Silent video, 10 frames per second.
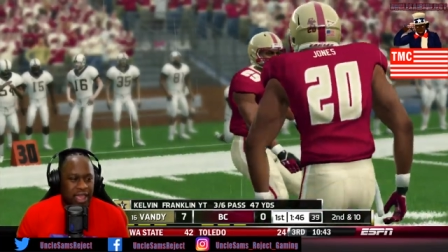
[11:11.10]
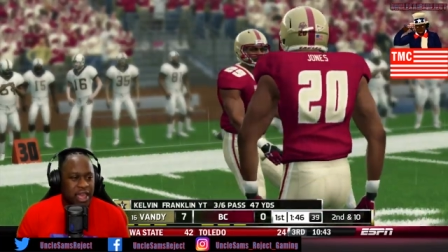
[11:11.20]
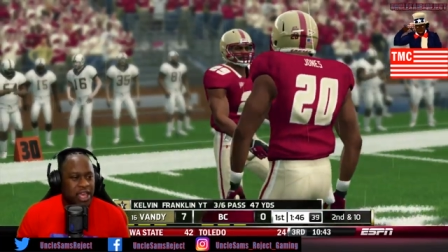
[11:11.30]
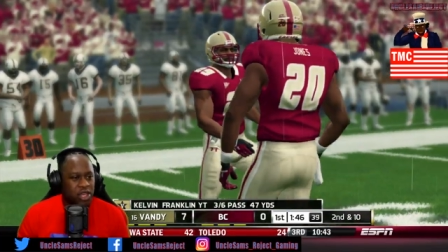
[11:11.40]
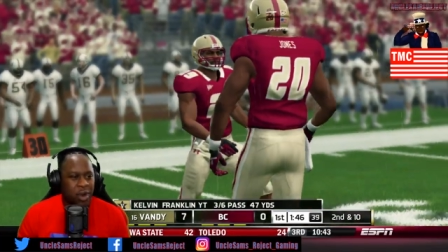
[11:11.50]

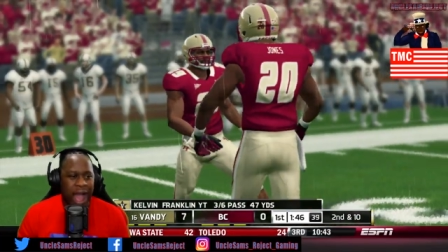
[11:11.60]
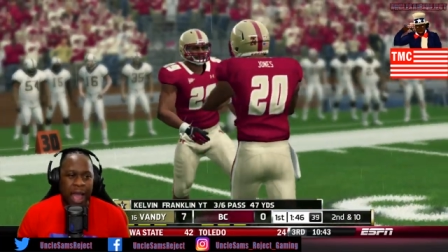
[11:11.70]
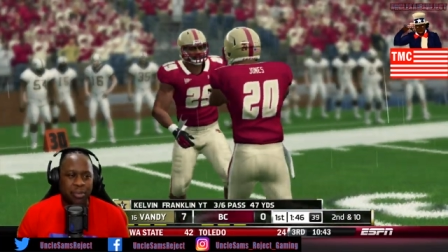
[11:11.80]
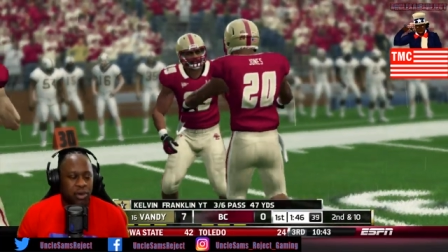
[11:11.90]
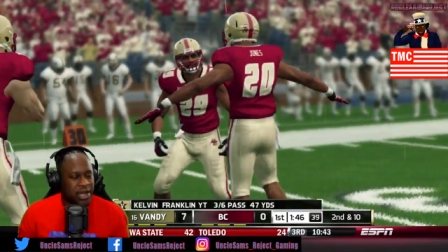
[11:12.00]
okay.
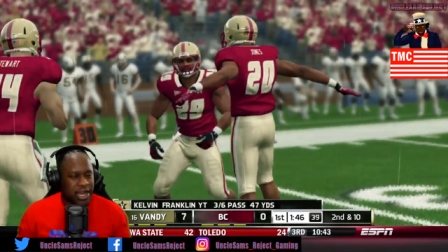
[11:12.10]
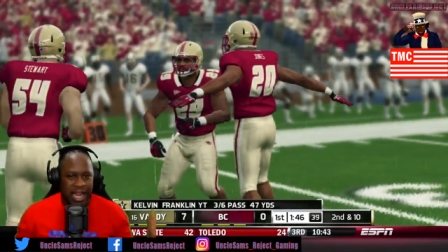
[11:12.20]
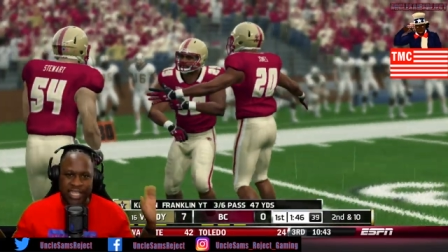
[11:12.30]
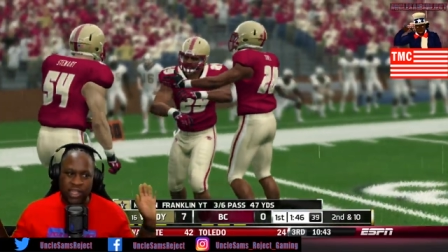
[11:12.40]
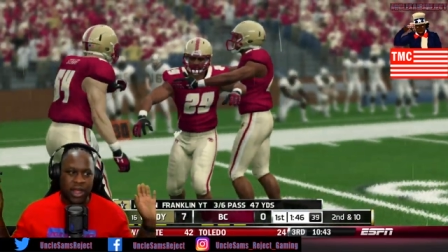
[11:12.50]
You high
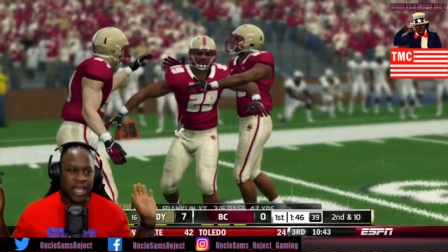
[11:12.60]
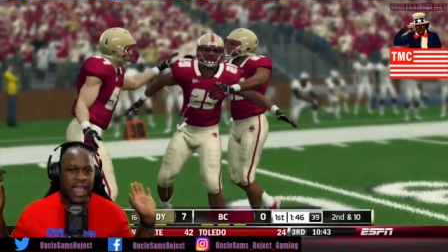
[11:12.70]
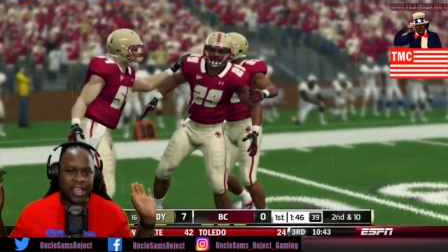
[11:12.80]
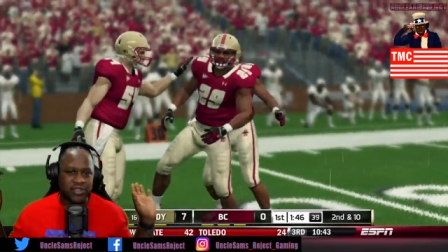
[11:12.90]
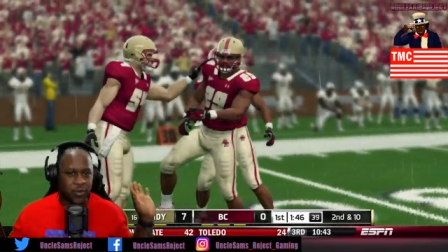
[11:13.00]
pointed it. That's
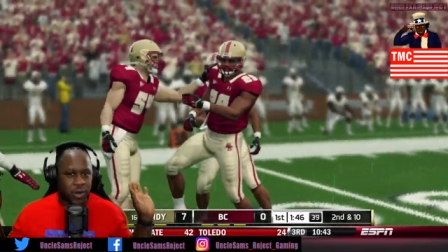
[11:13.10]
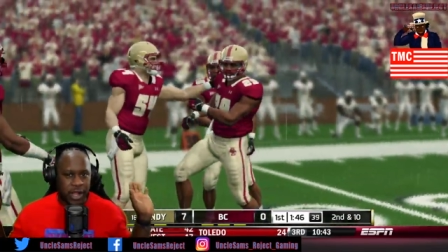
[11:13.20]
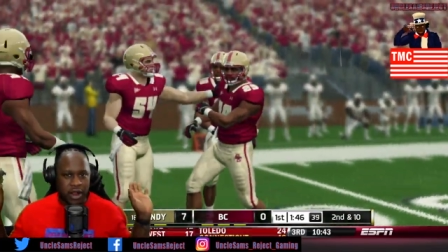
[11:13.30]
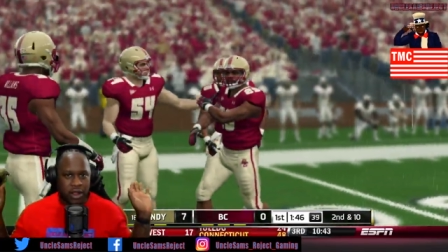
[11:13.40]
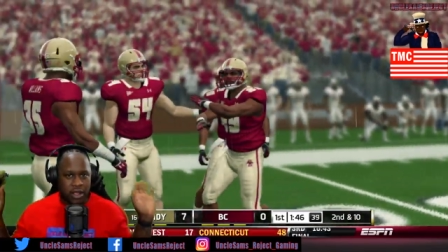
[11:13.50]
all I can
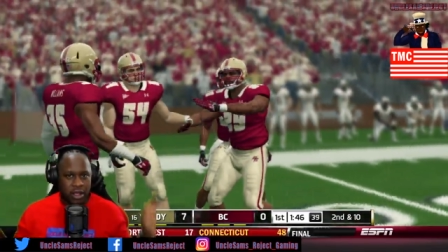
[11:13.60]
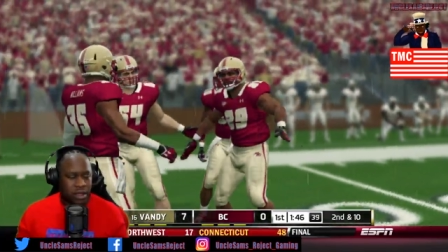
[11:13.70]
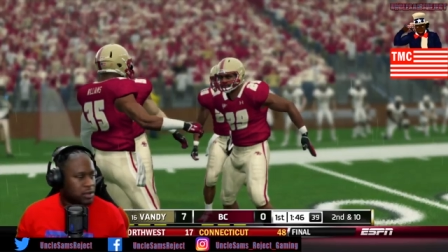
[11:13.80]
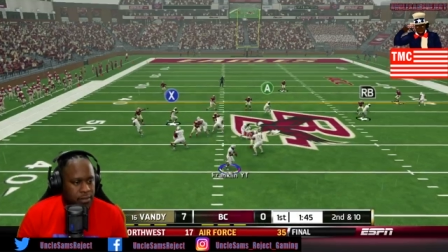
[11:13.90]
ask for there.